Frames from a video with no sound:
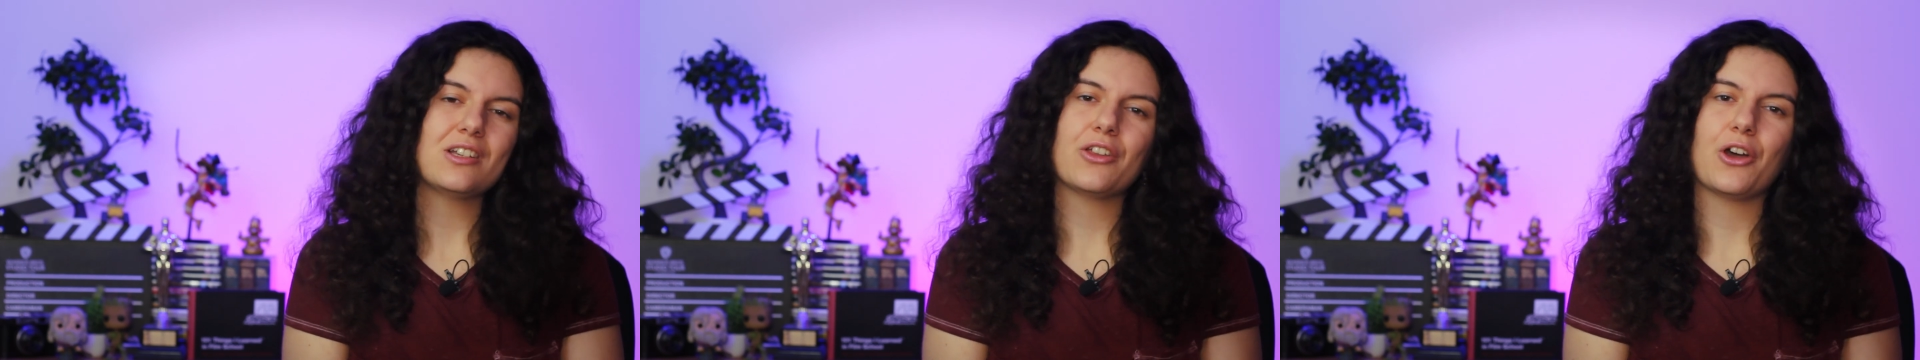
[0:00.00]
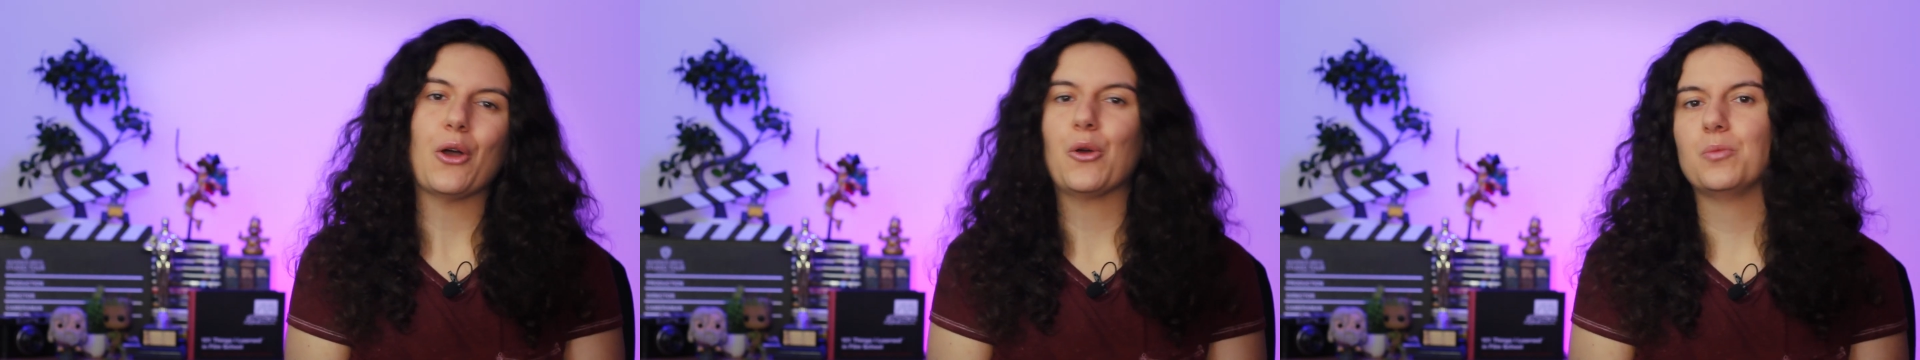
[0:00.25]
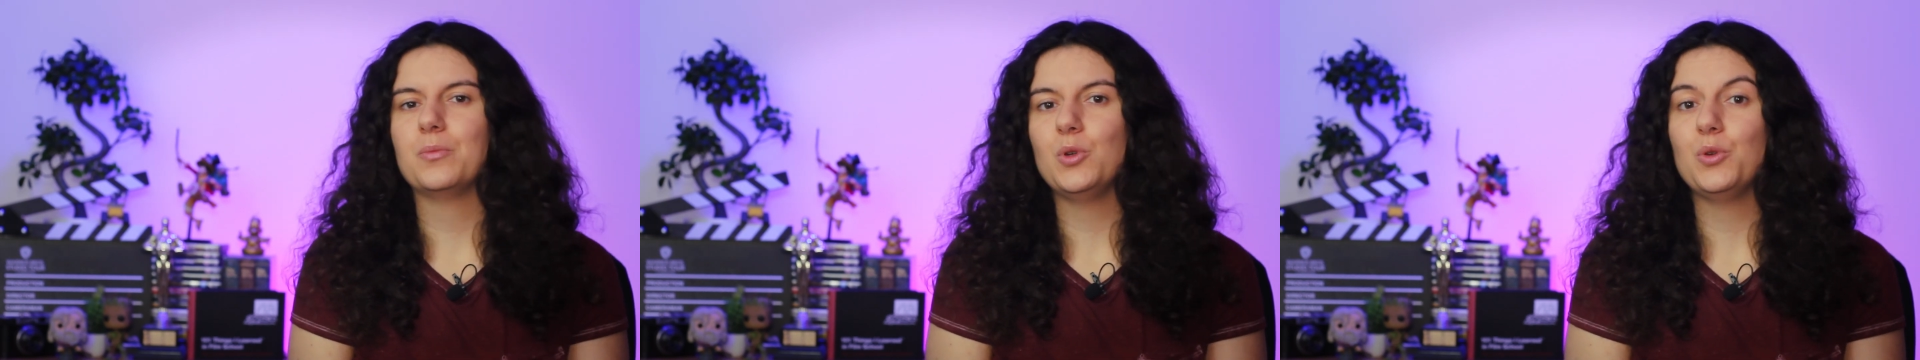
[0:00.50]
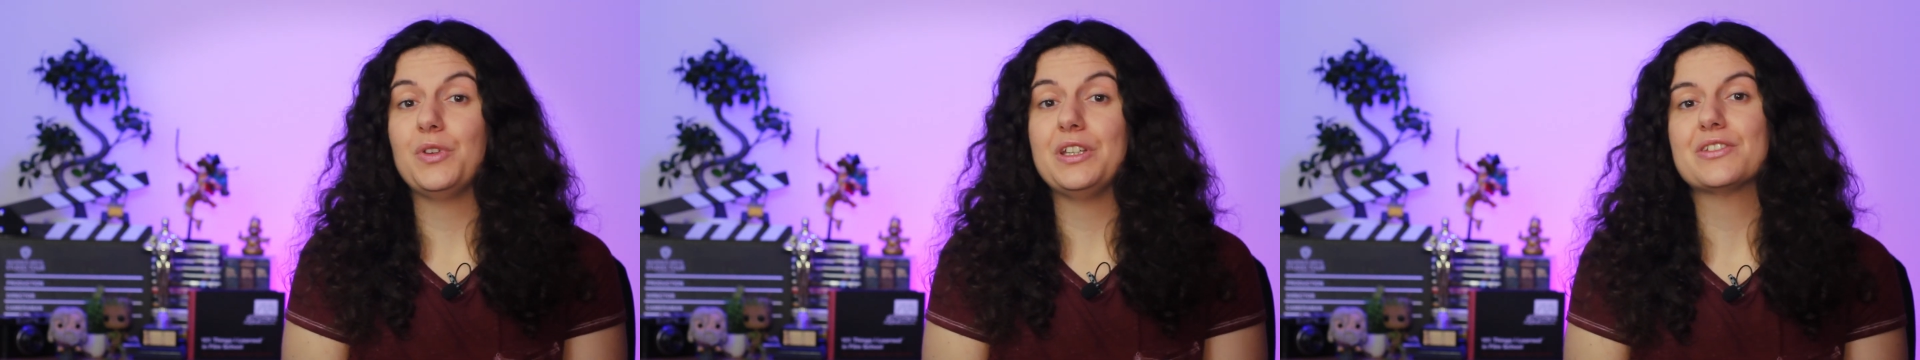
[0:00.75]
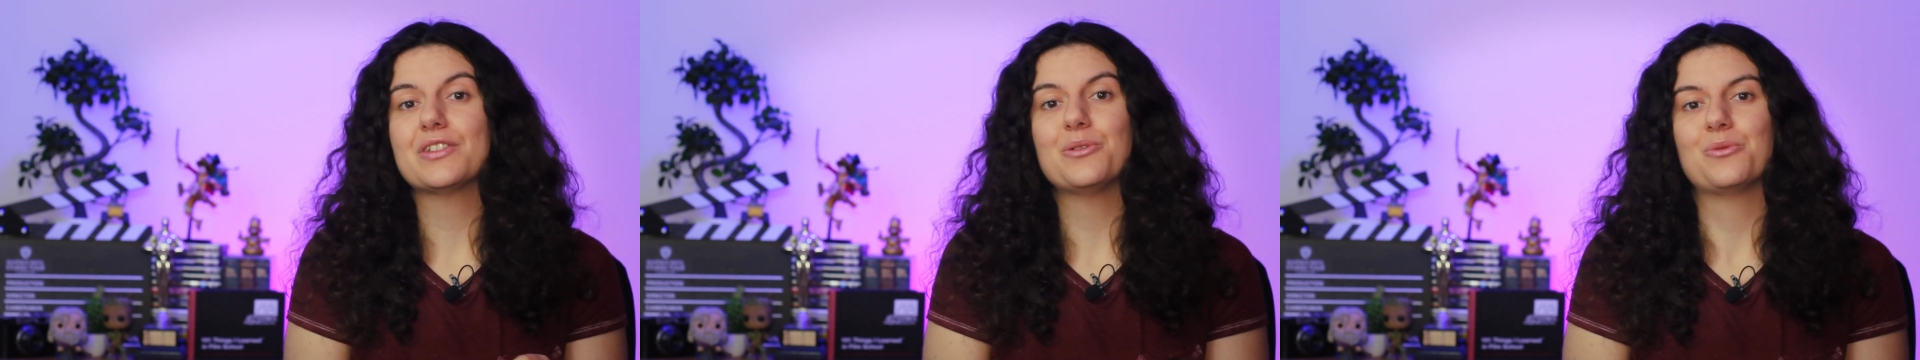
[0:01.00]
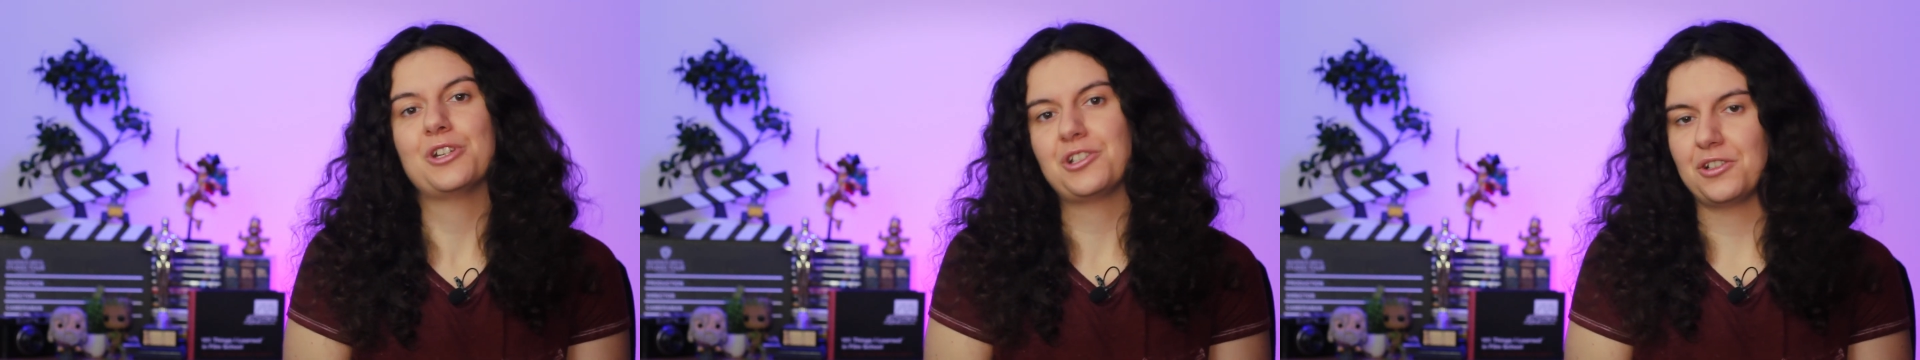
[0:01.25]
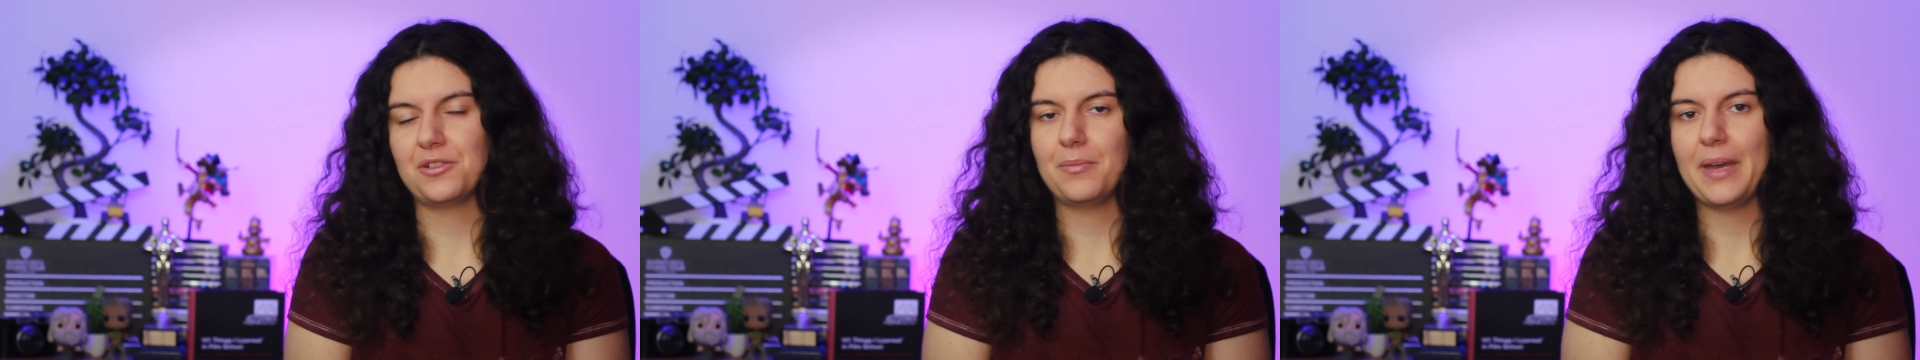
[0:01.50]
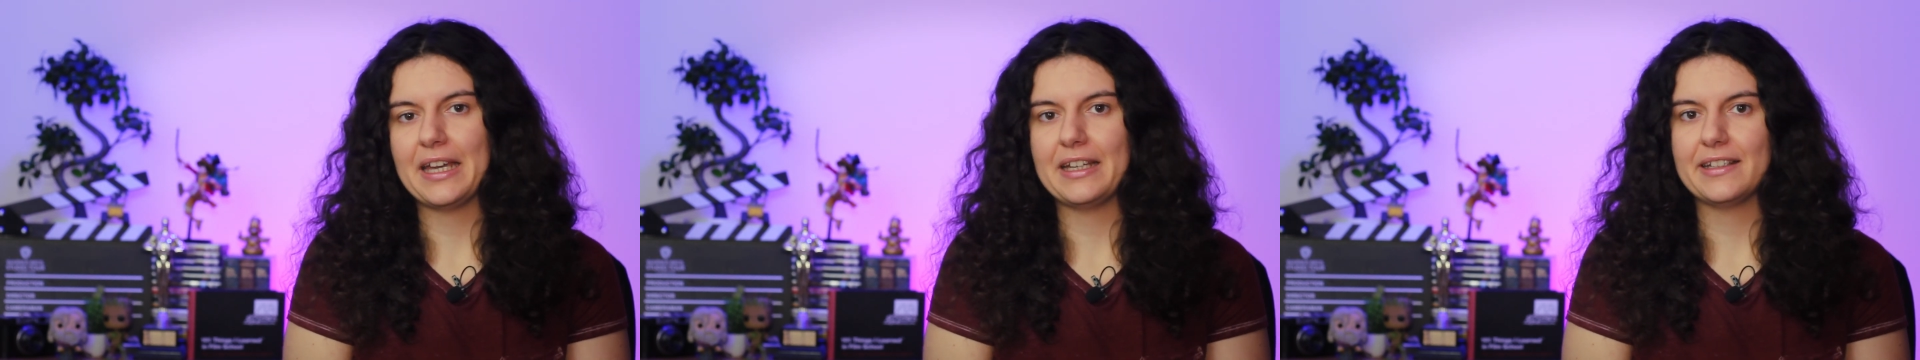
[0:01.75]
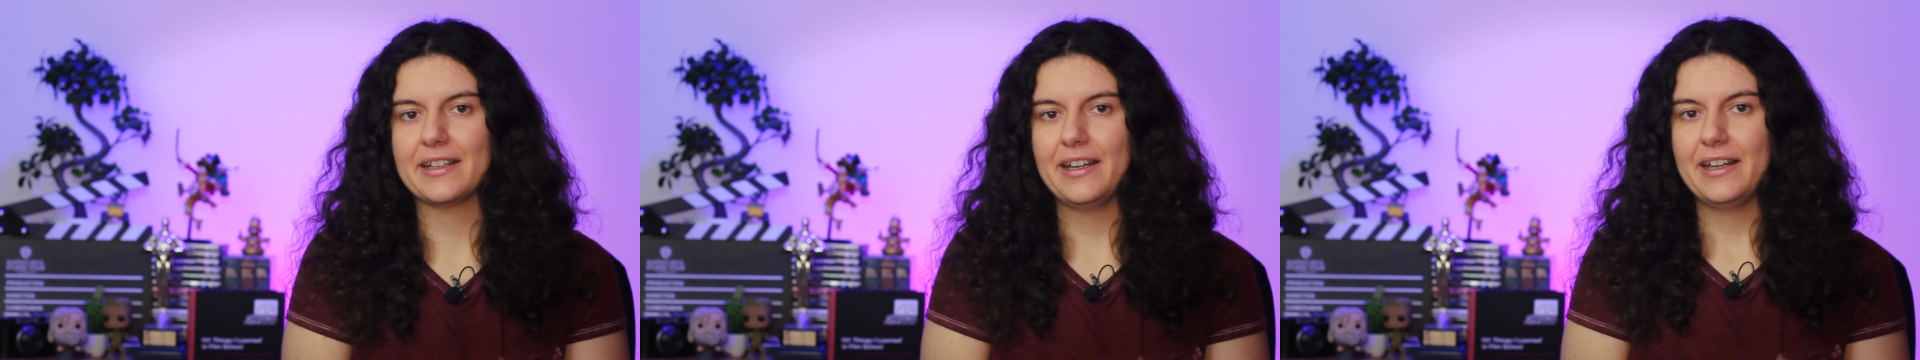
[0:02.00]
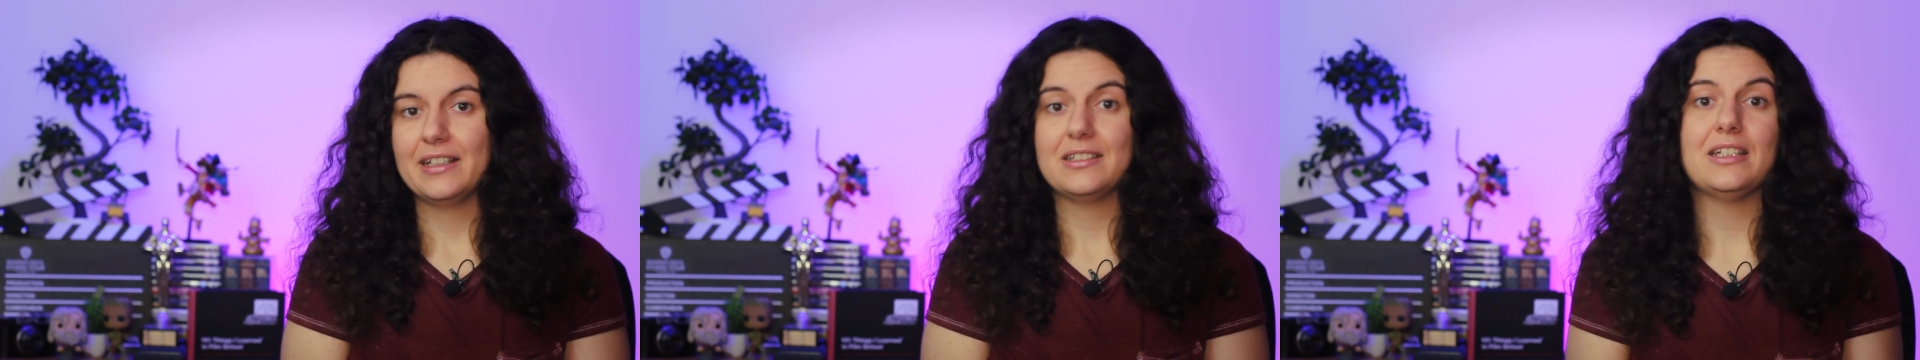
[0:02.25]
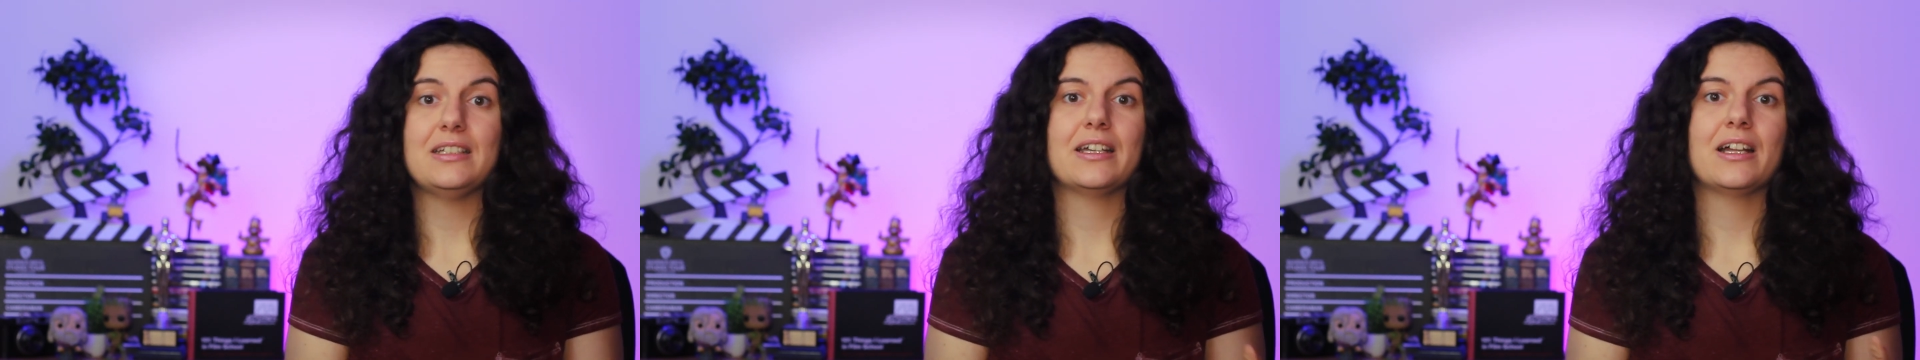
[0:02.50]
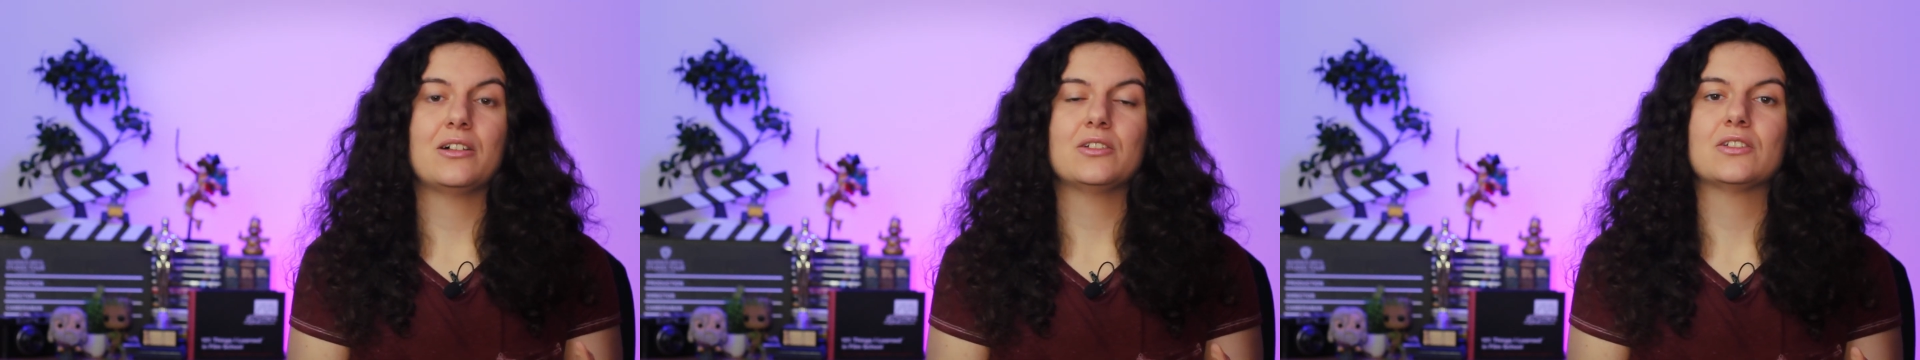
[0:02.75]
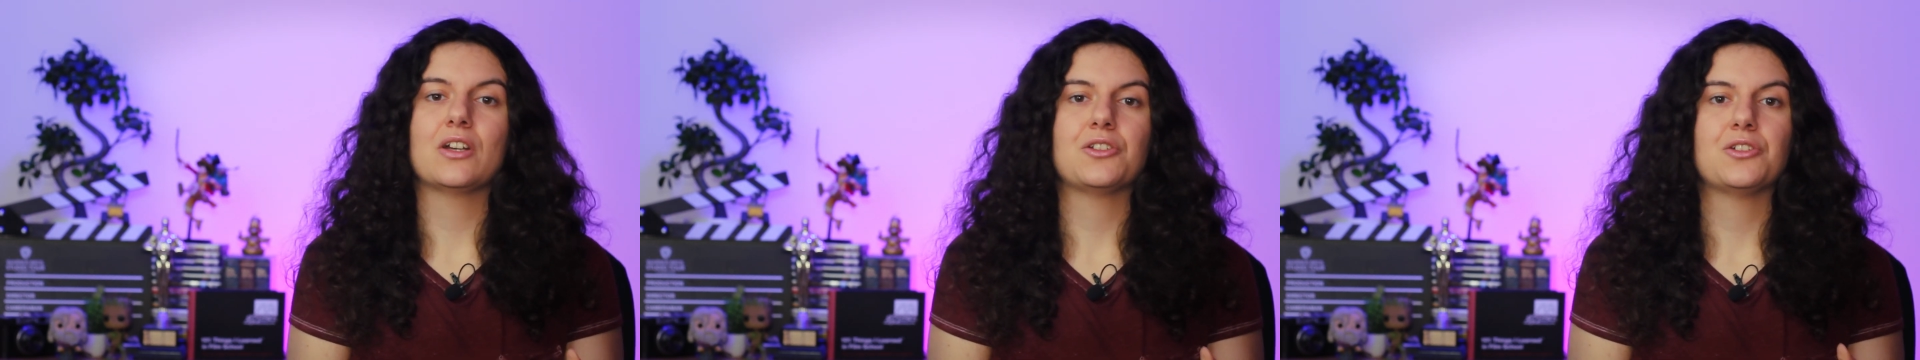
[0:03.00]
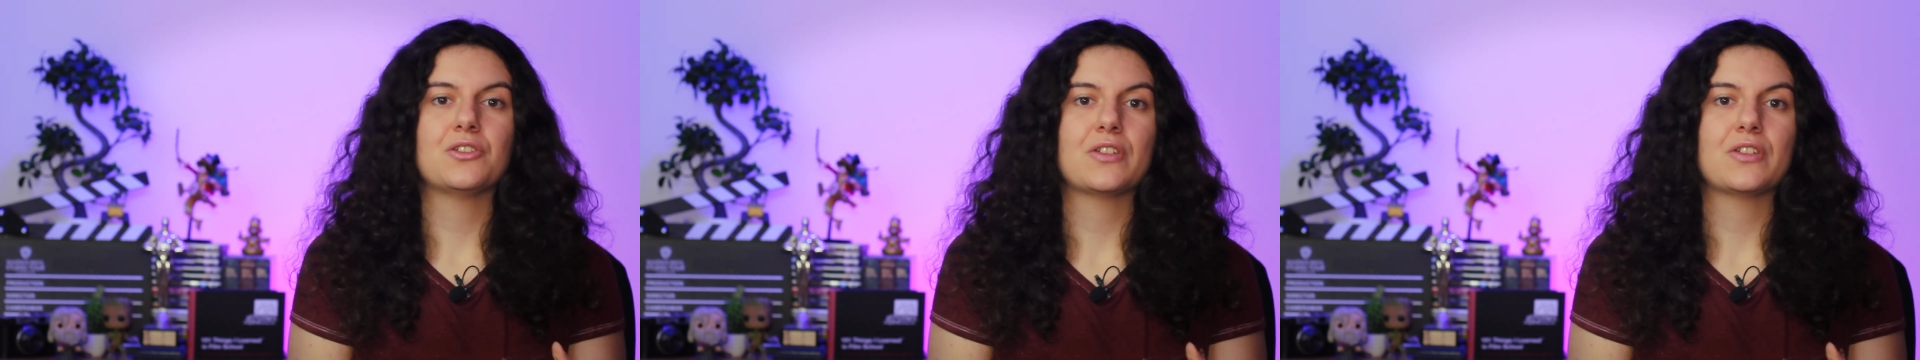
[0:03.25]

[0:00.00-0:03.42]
the home movies that Richard made. Details such as